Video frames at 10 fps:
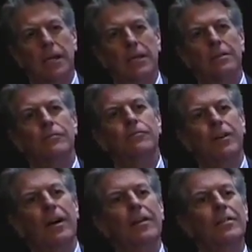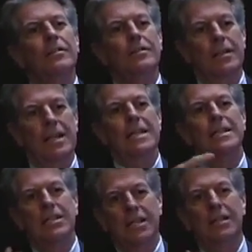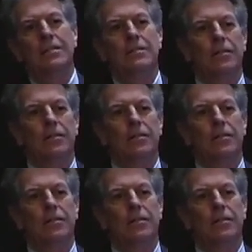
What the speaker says: and the father in the